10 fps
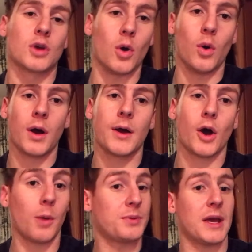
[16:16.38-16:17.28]
So,
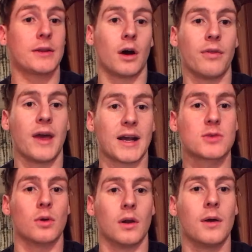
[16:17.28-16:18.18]
update on the
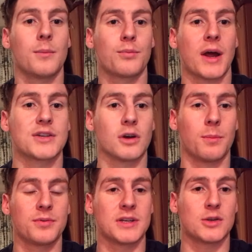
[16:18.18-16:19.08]
actual press
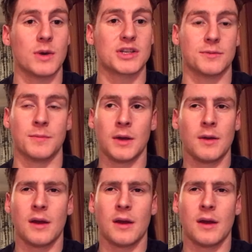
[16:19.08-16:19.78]
up situation.